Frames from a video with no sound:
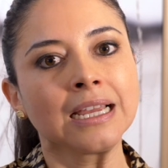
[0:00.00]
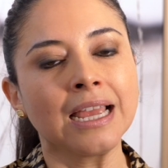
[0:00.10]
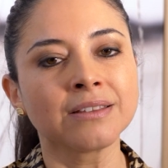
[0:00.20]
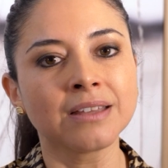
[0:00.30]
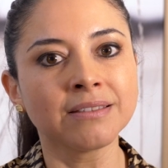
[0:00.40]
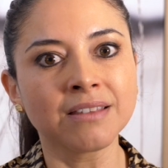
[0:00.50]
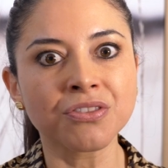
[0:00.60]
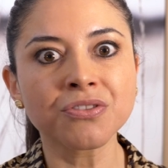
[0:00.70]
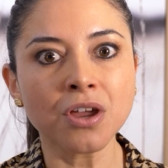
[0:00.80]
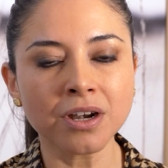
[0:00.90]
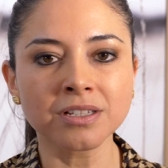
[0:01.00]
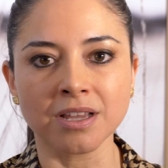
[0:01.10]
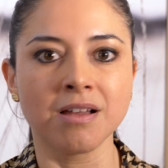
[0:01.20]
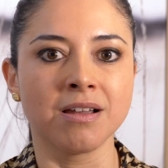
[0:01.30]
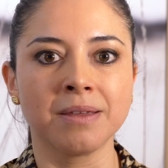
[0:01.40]
And then the third
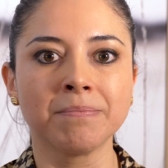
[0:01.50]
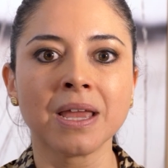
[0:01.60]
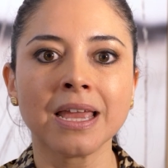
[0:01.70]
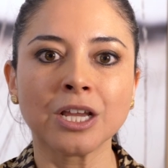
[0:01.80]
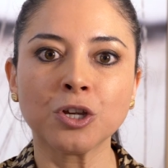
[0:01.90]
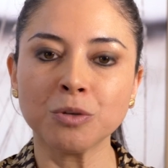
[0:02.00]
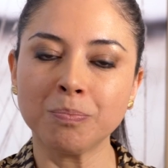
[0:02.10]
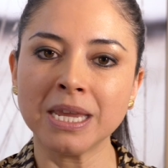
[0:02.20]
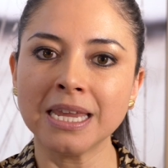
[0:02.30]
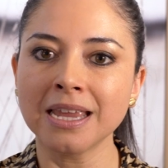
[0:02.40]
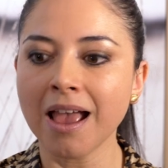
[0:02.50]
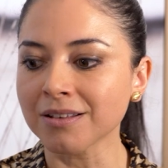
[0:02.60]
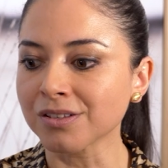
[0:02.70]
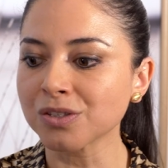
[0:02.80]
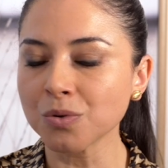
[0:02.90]
time could be
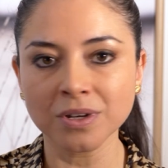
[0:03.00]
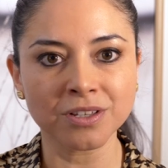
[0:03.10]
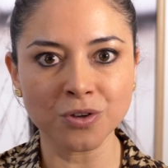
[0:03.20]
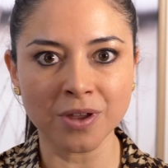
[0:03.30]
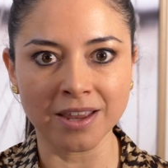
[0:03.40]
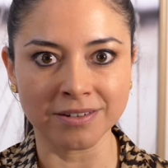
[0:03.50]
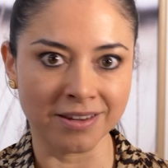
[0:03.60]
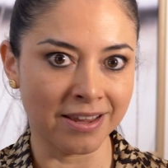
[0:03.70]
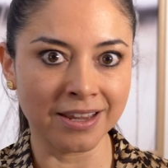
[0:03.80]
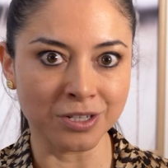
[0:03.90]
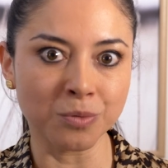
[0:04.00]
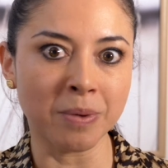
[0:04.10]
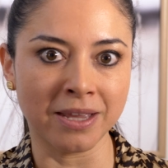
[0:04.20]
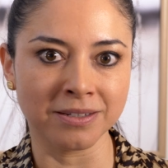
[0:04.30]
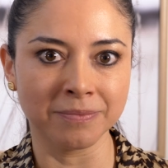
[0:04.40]
as soon as you get into
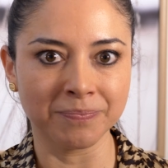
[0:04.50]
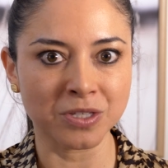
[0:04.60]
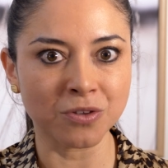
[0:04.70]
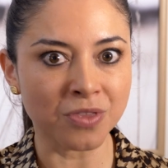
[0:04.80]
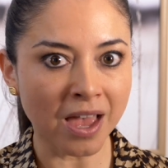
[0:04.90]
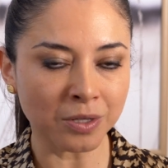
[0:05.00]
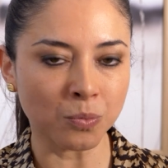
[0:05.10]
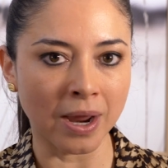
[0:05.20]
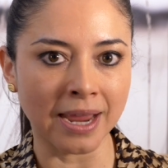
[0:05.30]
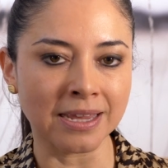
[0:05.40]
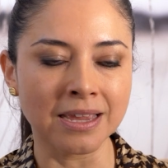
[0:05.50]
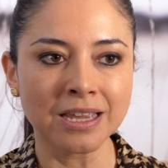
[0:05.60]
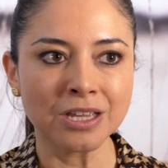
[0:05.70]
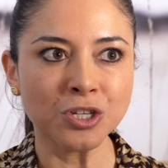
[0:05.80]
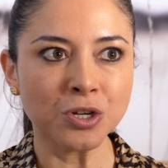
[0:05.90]
bed. So that way
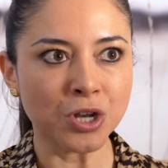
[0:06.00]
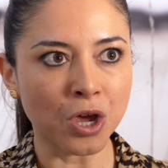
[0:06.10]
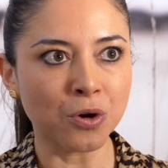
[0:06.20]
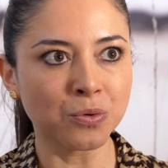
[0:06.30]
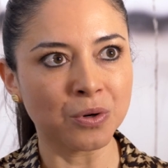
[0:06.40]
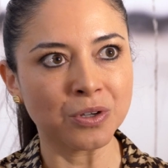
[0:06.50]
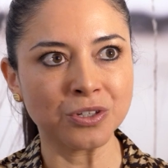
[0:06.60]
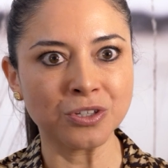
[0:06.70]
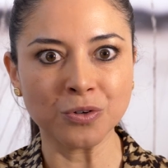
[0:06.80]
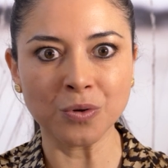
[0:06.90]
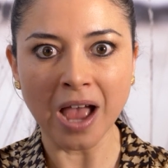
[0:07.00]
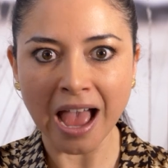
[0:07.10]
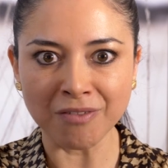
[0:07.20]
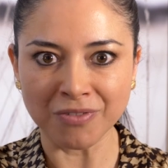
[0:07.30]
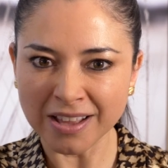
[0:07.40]
you know you
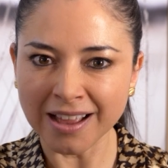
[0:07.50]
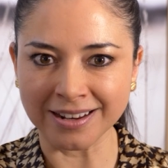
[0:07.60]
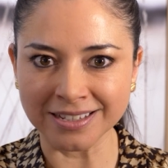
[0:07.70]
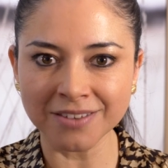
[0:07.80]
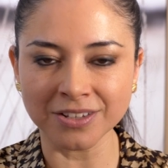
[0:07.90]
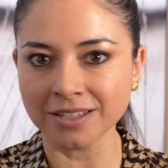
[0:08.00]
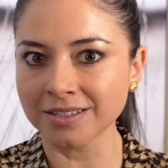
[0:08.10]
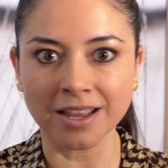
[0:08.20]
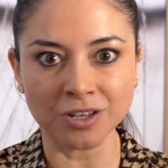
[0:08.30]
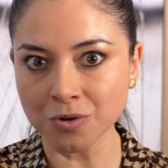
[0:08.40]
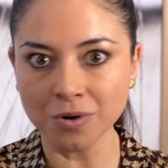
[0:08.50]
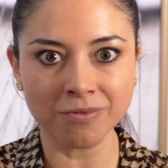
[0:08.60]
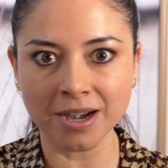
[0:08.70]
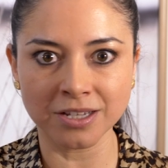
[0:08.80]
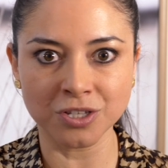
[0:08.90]
have activities that you
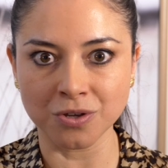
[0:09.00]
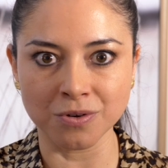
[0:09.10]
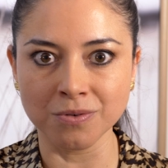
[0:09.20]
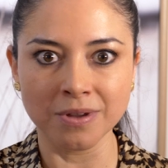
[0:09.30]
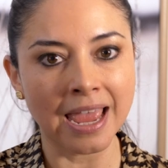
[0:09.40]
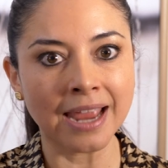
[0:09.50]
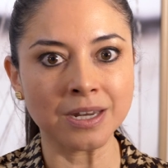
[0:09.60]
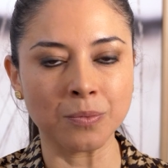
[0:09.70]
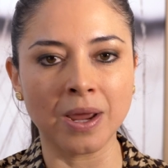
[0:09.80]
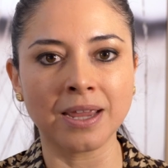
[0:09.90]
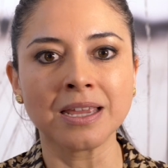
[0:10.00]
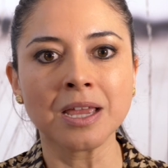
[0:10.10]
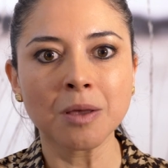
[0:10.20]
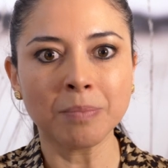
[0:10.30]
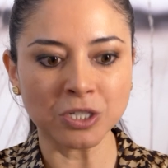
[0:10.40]
already do anyway,
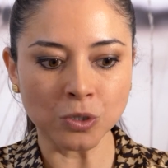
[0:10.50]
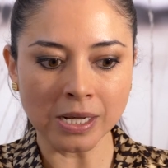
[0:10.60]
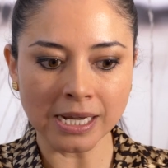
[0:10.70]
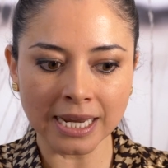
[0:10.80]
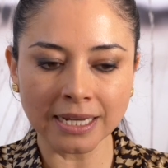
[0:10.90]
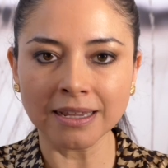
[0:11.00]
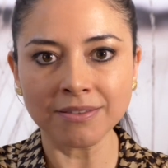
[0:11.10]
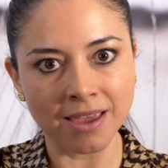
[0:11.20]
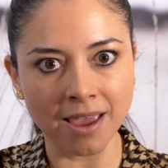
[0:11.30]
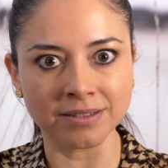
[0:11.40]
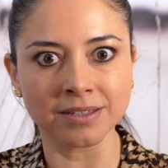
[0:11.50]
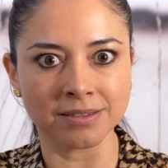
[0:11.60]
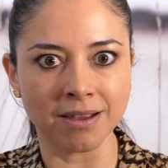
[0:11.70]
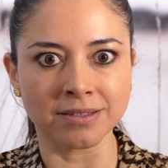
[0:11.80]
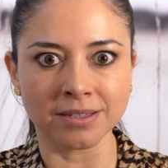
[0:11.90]
but you link the
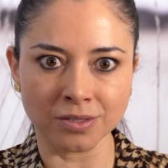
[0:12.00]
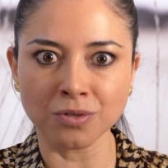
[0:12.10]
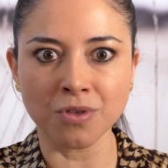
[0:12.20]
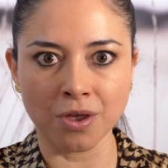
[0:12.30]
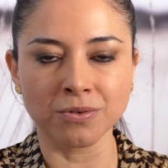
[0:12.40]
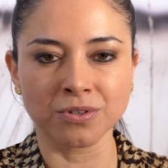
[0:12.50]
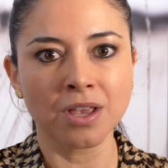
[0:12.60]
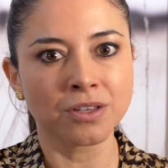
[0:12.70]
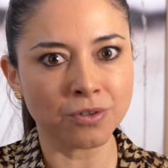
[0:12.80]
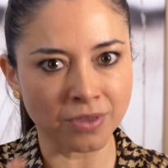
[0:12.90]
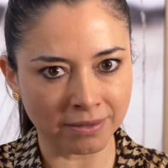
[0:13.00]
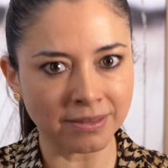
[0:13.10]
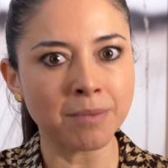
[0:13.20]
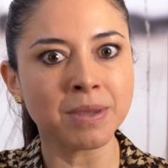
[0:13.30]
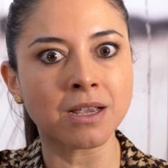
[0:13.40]
exercises to those, so then
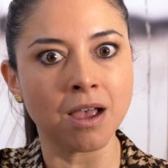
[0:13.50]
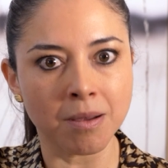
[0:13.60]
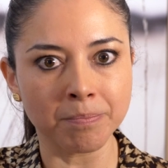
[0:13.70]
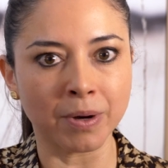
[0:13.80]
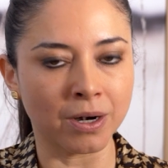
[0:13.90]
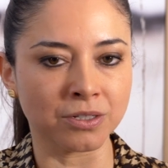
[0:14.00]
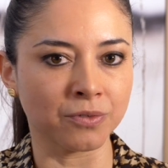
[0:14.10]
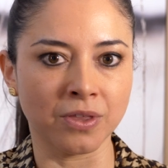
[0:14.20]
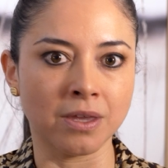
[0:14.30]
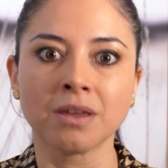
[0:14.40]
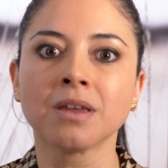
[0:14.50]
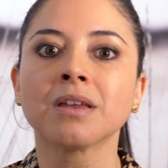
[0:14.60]
they become part of the